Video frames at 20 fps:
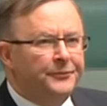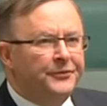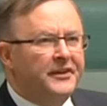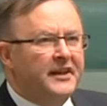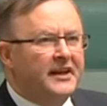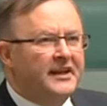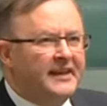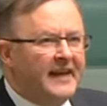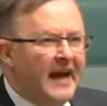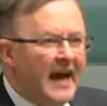
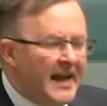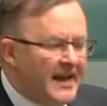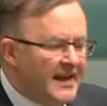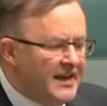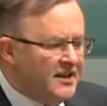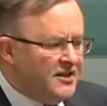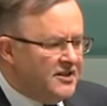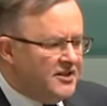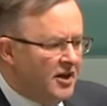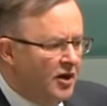the
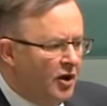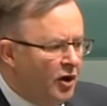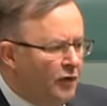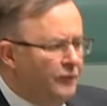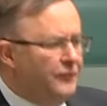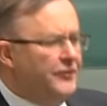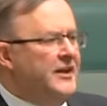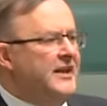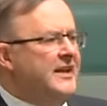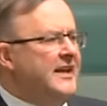gains
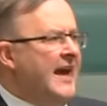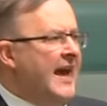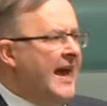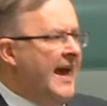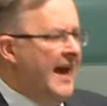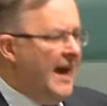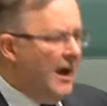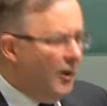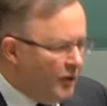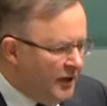of the
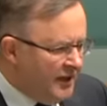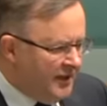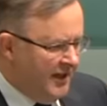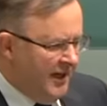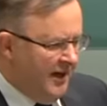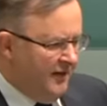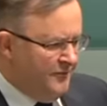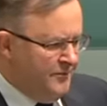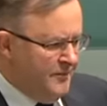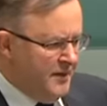Howard
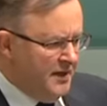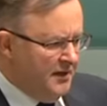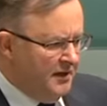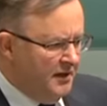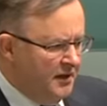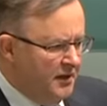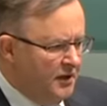government,